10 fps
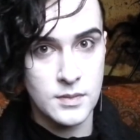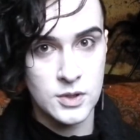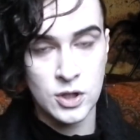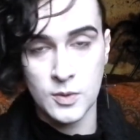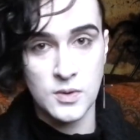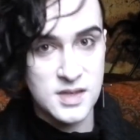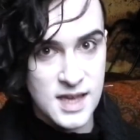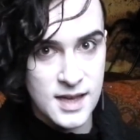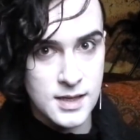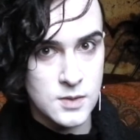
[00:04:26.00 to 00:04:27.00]
shop called
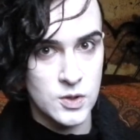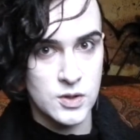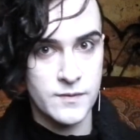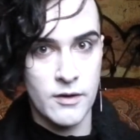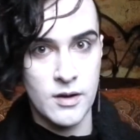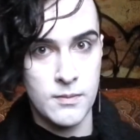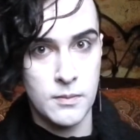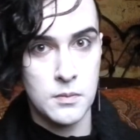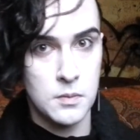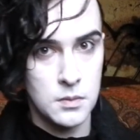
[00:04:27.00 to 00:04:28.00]
Sex, which was very
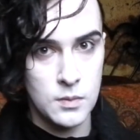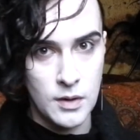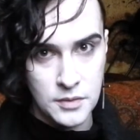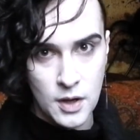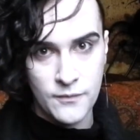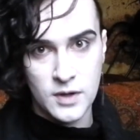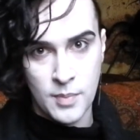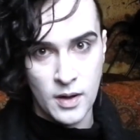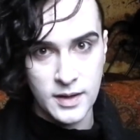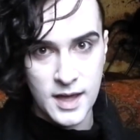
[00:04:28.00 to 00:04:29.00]
well known for the
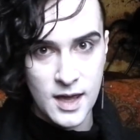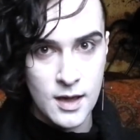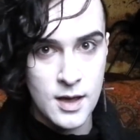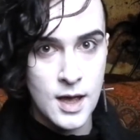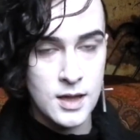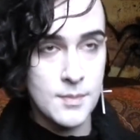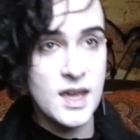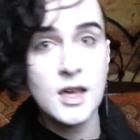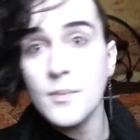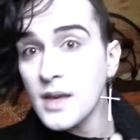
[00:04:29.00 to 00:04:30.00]
punk gear. The
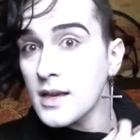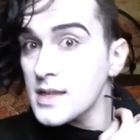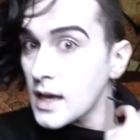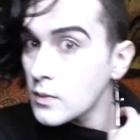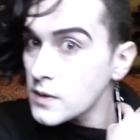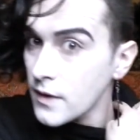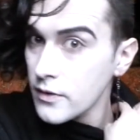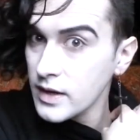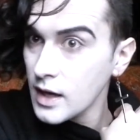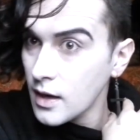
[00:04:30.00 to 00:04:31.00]
makeup, yes, that was
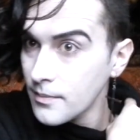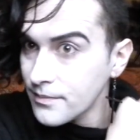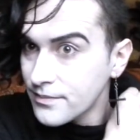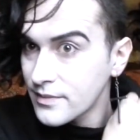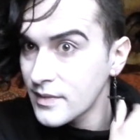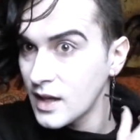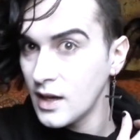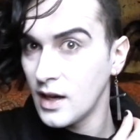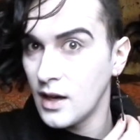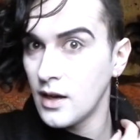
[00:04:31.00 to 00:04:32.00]
very I
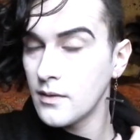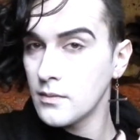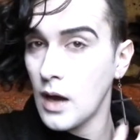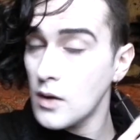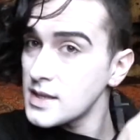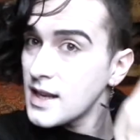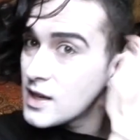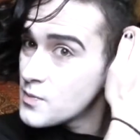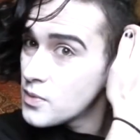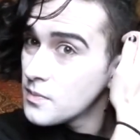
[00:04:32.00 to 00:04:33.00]
would say that
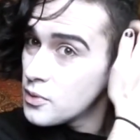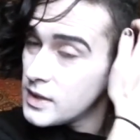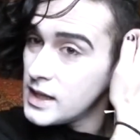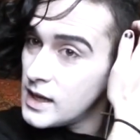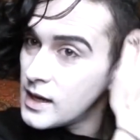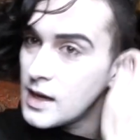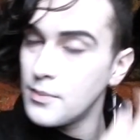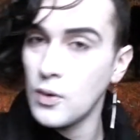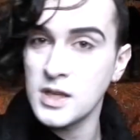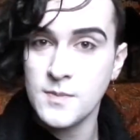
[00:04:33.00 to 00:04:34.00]
was pretty
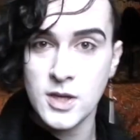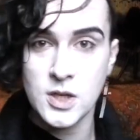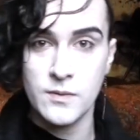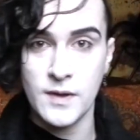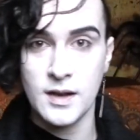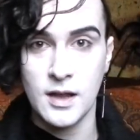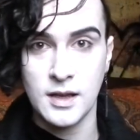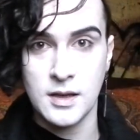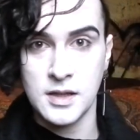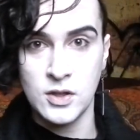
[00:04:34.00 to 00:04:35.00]
important, especially within
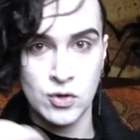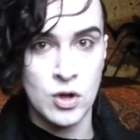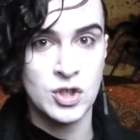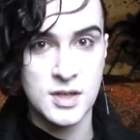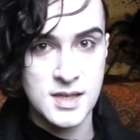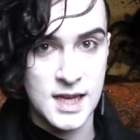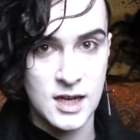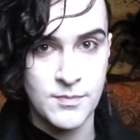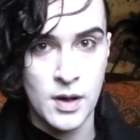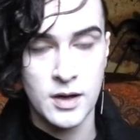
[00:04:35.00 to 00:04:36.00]
like the androgynous scene
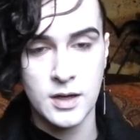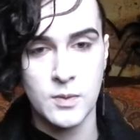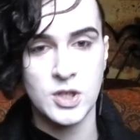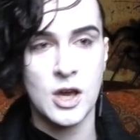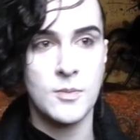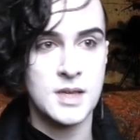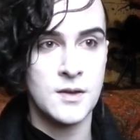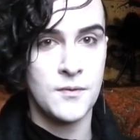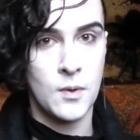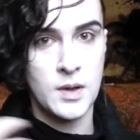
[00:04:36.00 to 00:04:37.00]
of punk, which helped
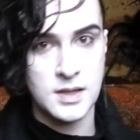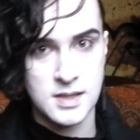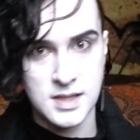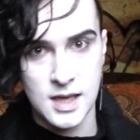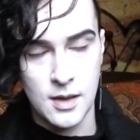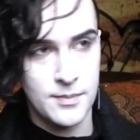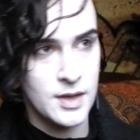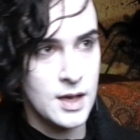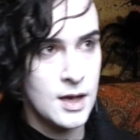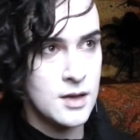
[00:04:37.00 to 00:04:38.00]
influence
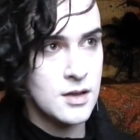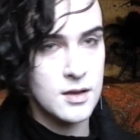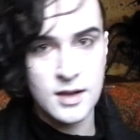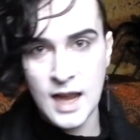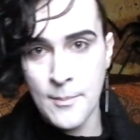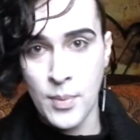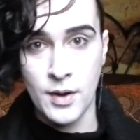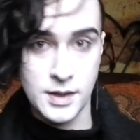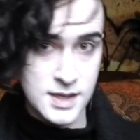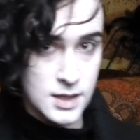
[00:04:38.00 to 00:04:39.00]
like the glam
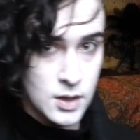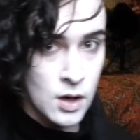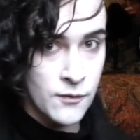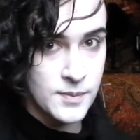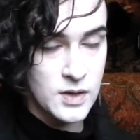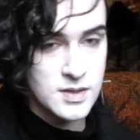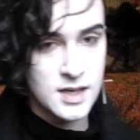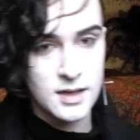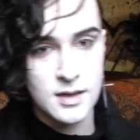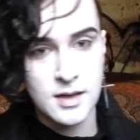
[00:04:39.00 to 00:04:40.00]
punks and the goth music.